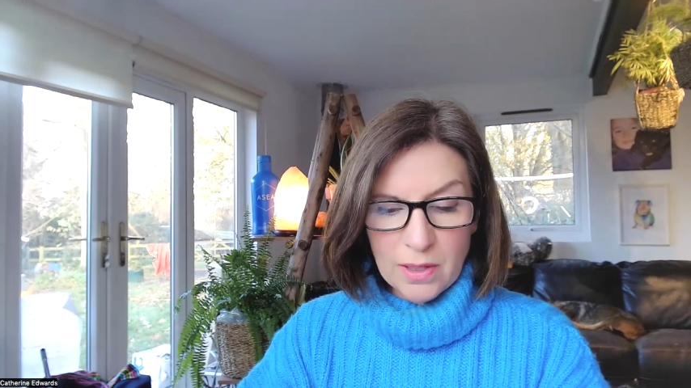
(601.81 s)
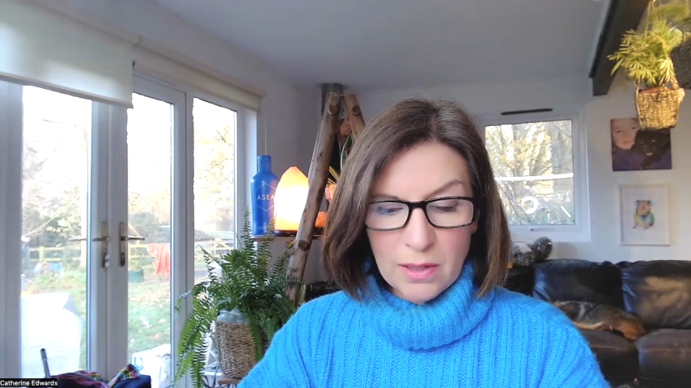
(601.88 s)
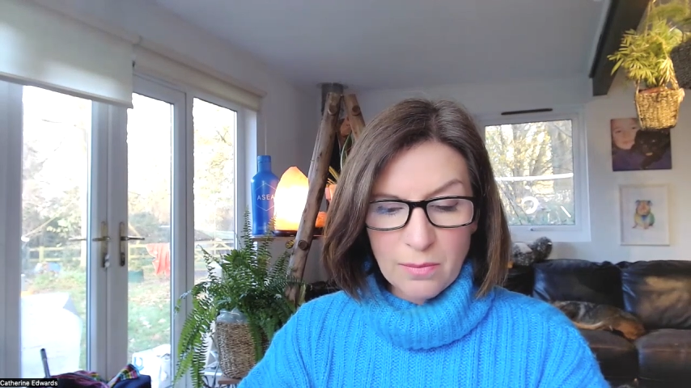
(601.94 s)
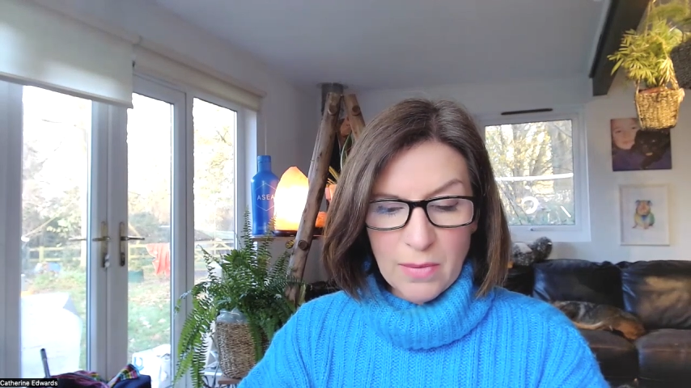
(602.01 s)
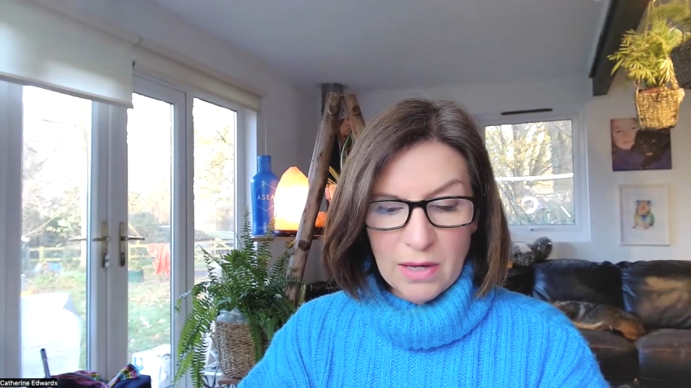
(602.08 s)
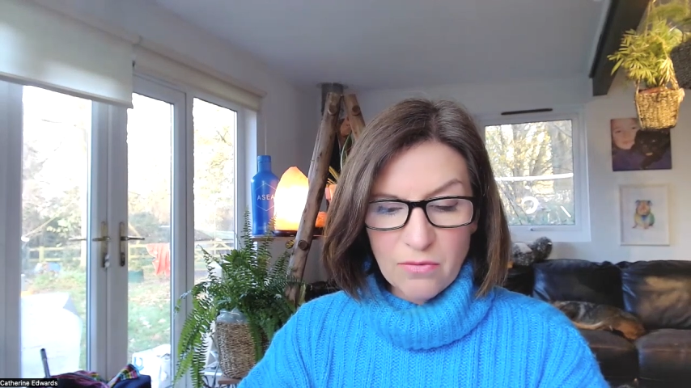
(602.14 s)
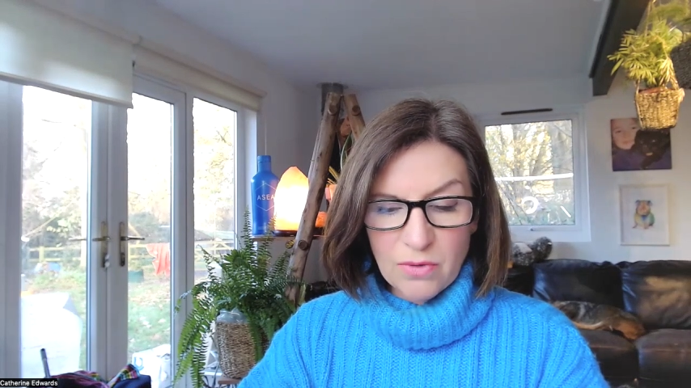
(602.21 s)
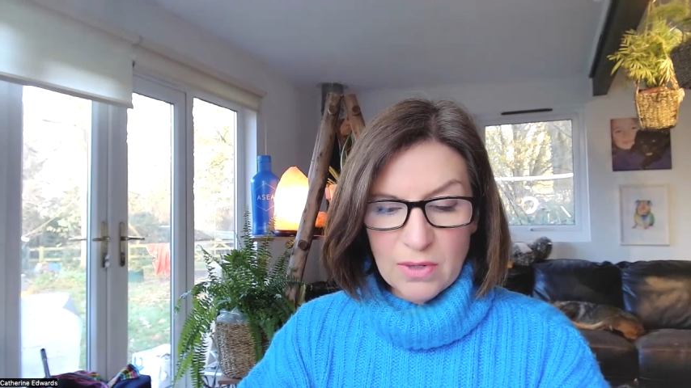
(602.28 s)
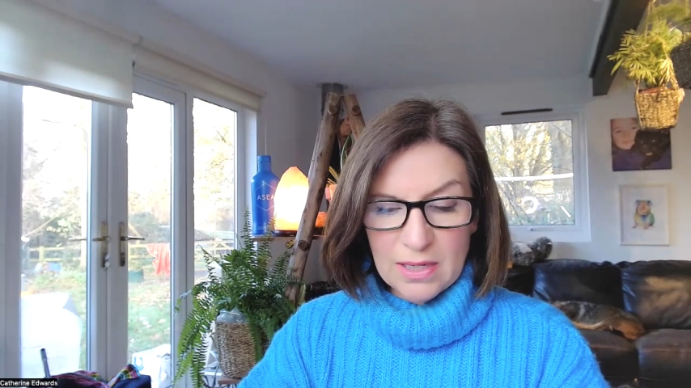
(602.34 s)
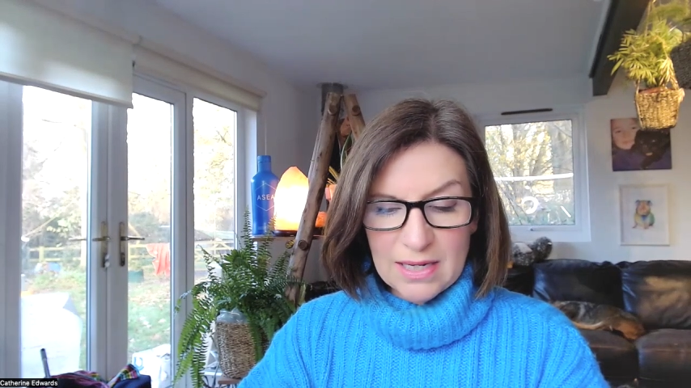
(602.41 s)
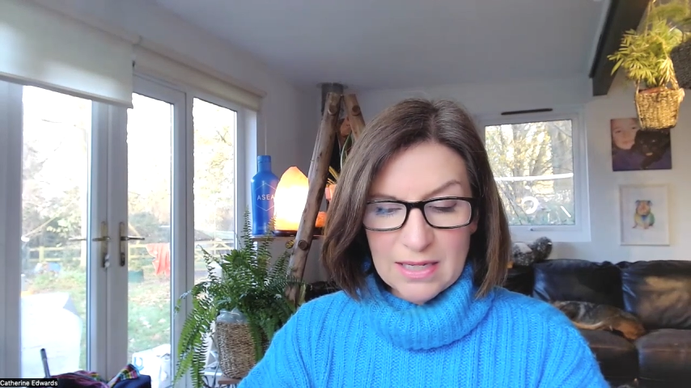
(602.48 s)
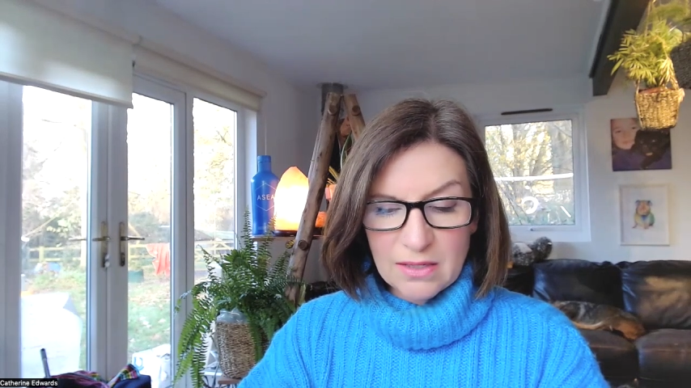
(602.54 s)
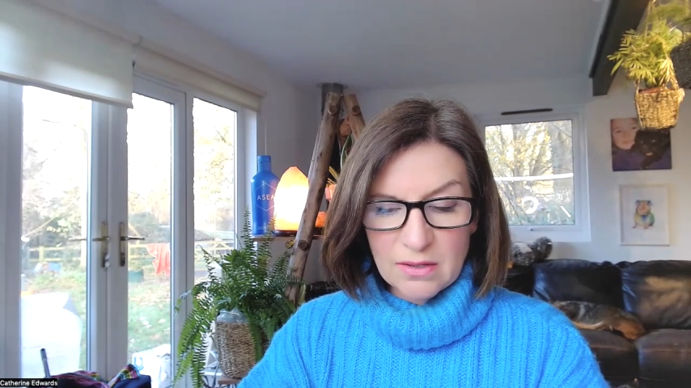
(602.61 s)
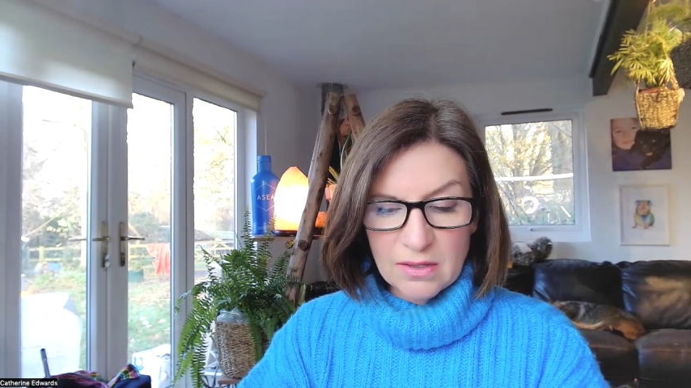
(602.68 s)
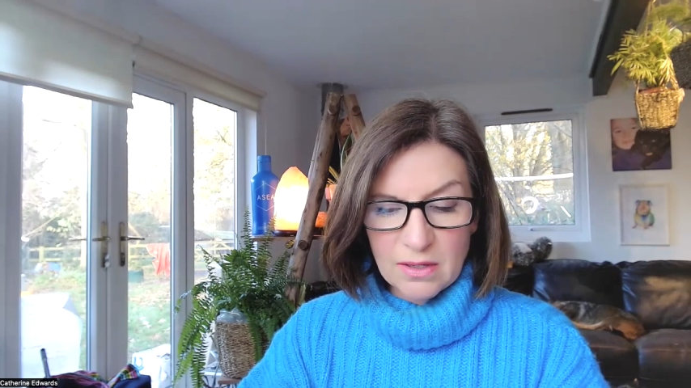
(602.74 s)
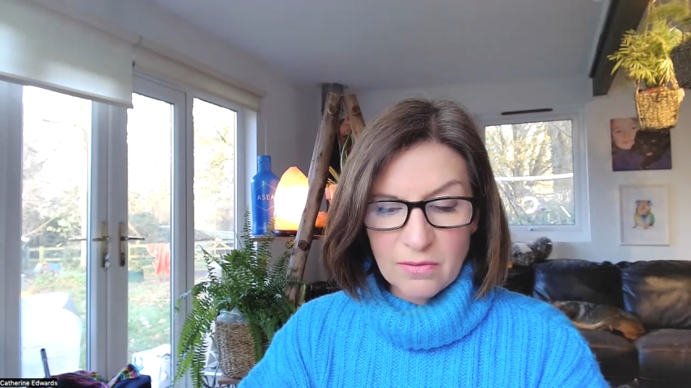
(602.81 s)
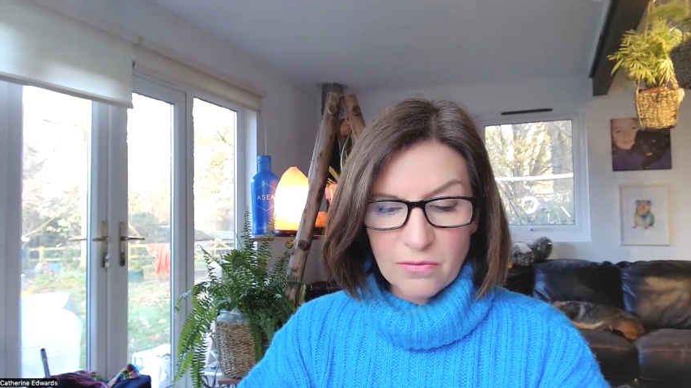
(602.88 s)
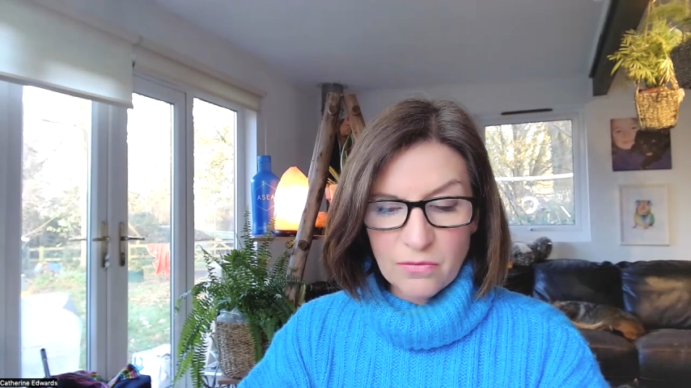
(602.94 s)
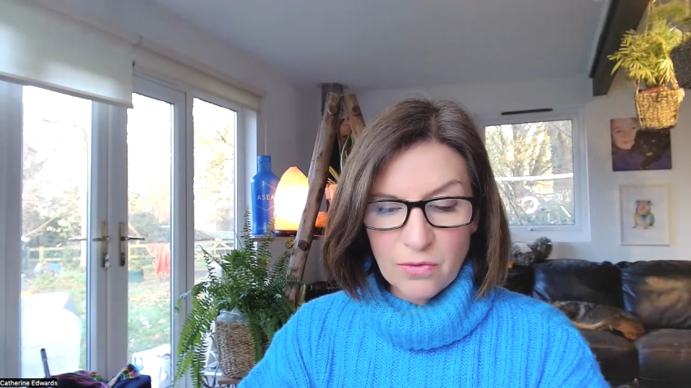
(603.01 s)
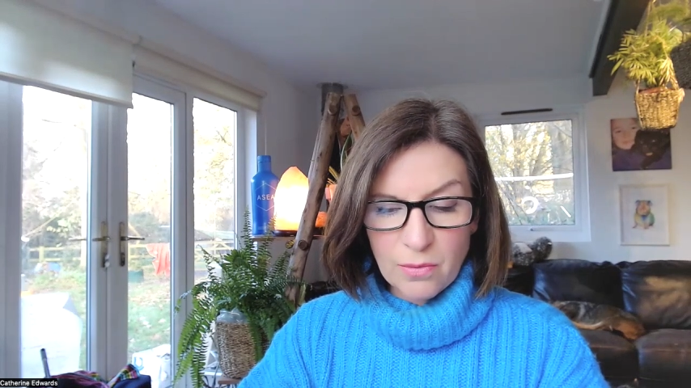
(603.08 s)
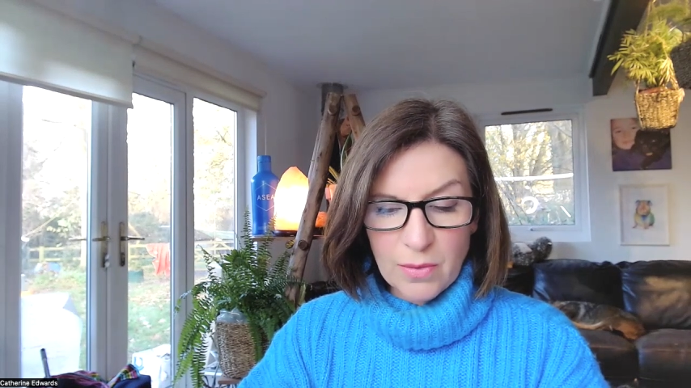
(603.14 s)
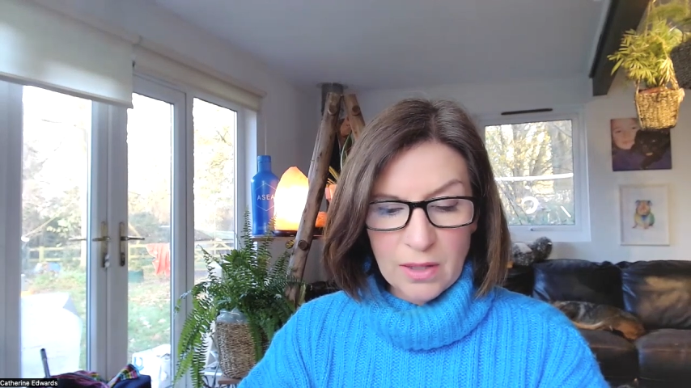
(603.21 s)
it may release them
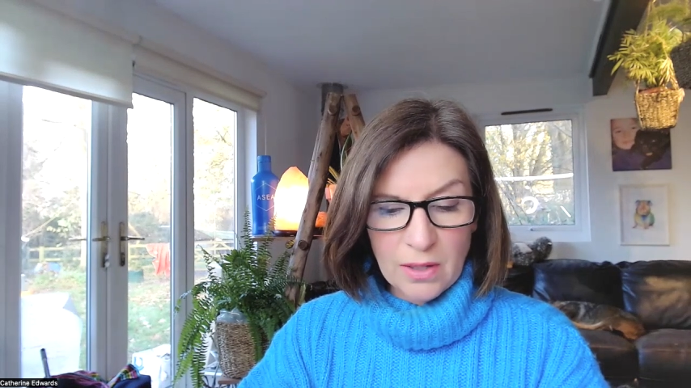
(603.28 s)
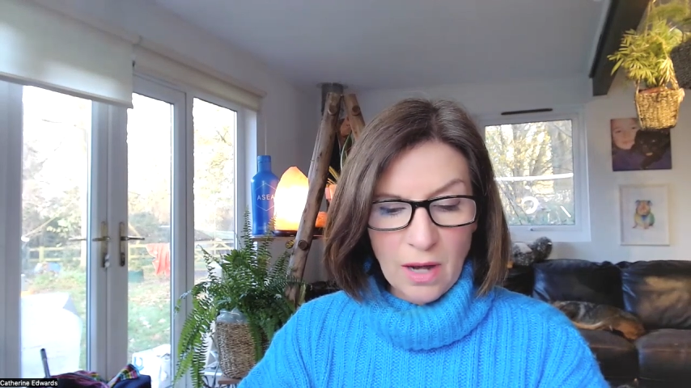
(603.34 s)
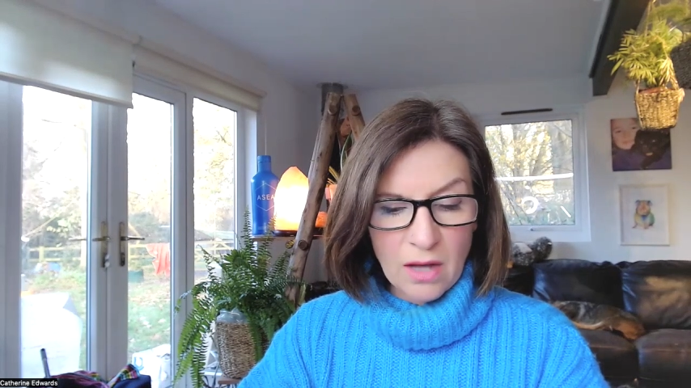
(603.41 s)
from